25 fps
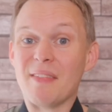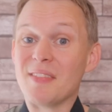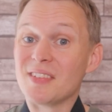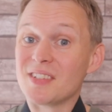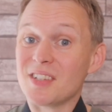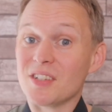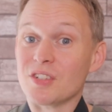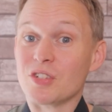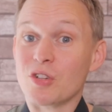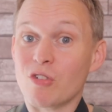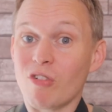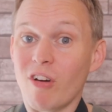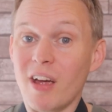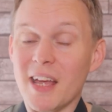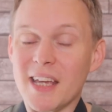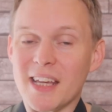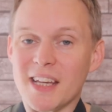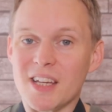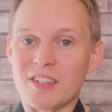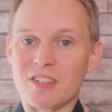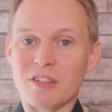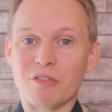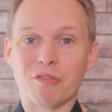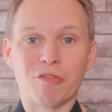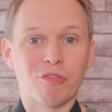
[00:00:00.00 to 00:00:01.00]
And this is great
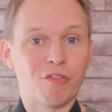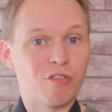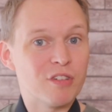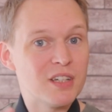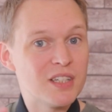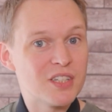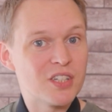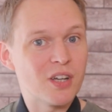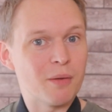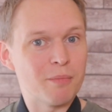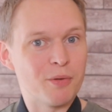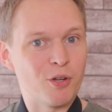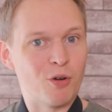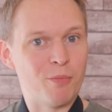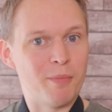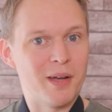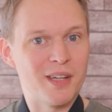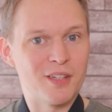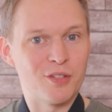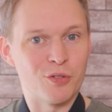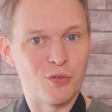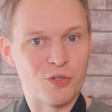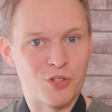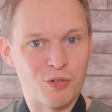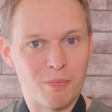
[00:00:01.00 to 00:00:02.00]
because it frees up your
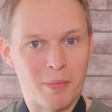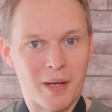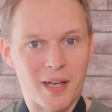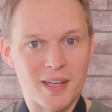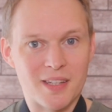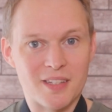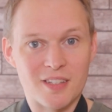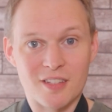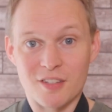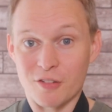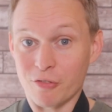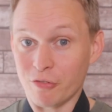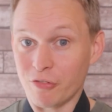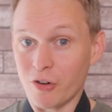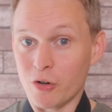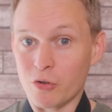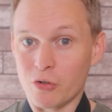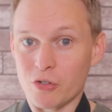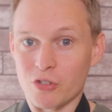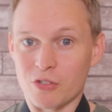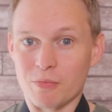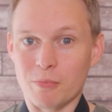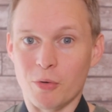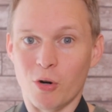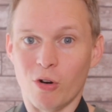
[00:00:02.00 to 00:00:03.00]
mental space to
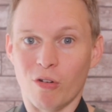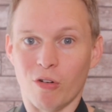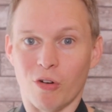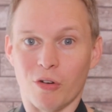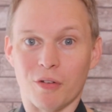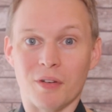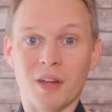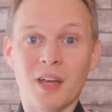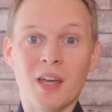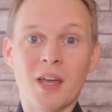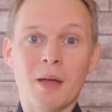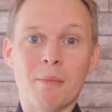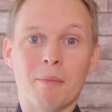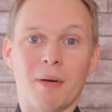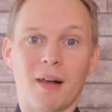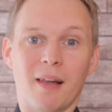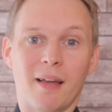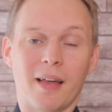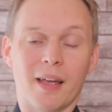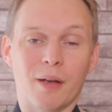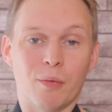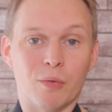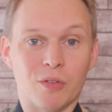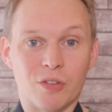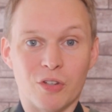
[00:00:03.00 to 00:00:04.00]
focus more on
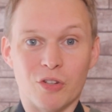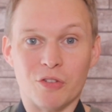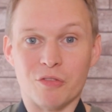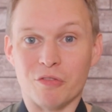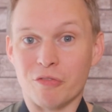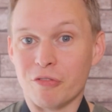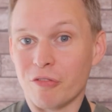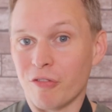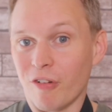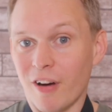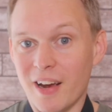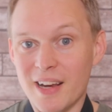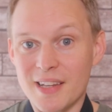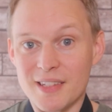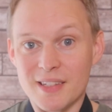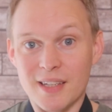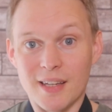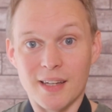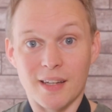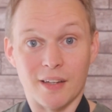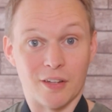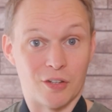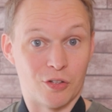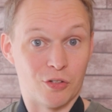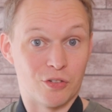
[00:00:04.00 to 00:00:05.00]
playing with good
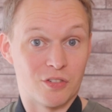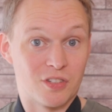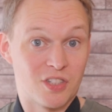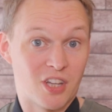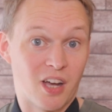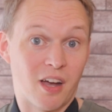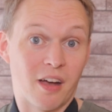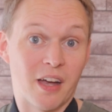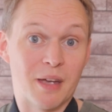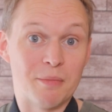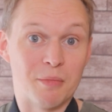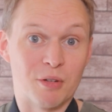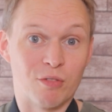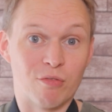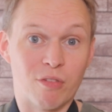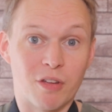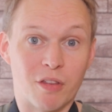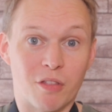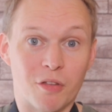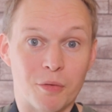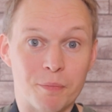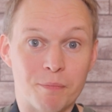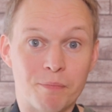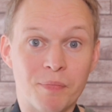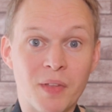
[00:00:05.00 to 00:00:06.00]
phrasing and good time and
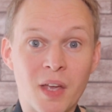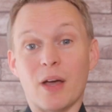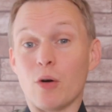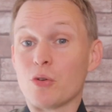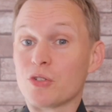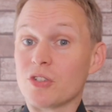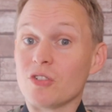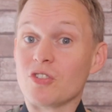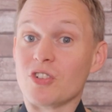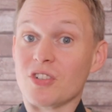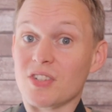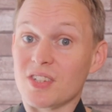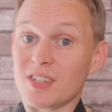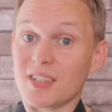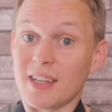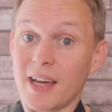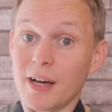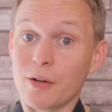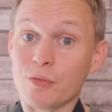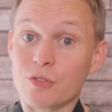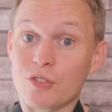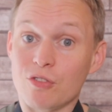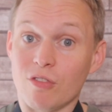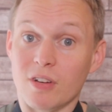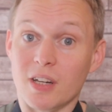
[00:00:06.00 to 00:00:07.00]
rhythm. It also just
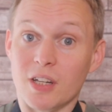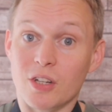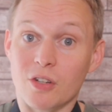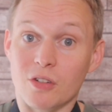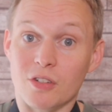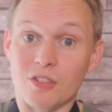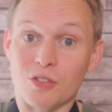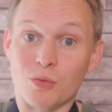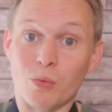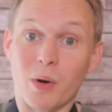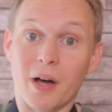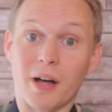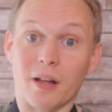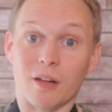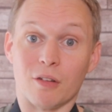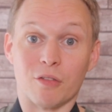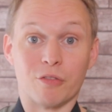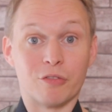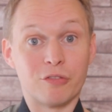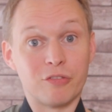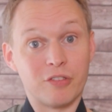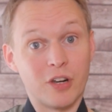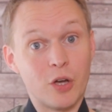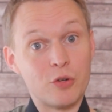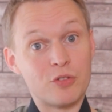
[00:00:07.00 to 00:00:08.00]
sounds really good as well,
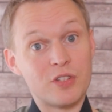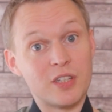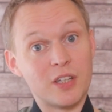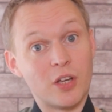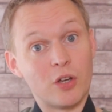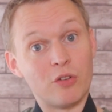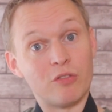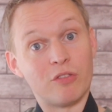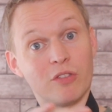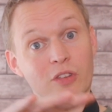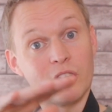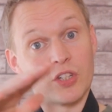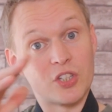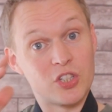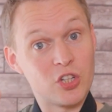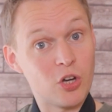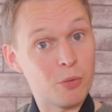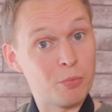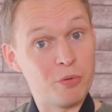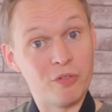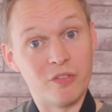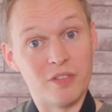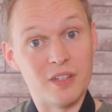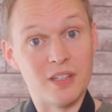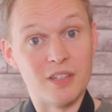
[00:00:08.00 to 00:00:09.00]
floating over the
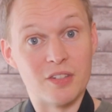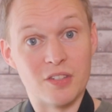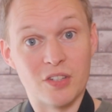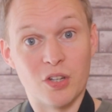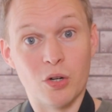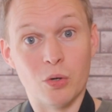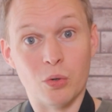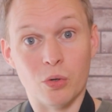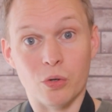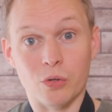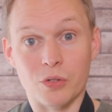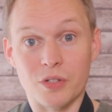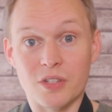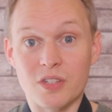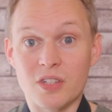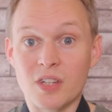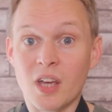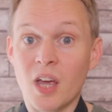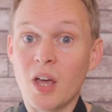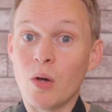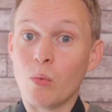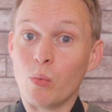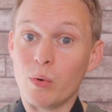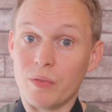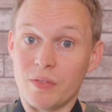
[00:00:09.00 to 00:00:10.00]
top of these chords
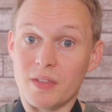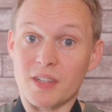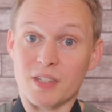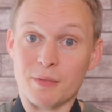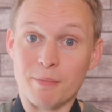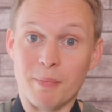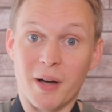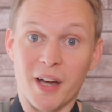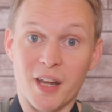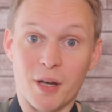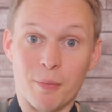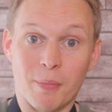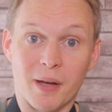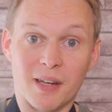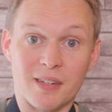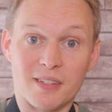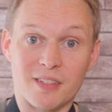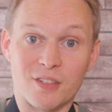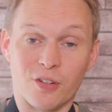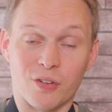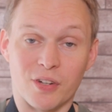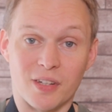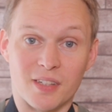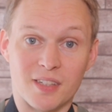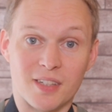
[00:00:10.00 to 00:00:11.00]
with this minor
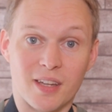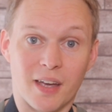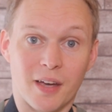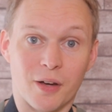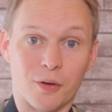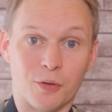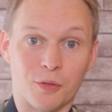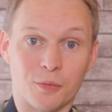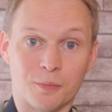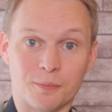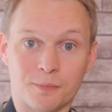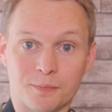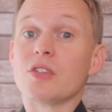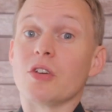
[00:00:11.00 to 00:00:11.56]
pentatonic scale.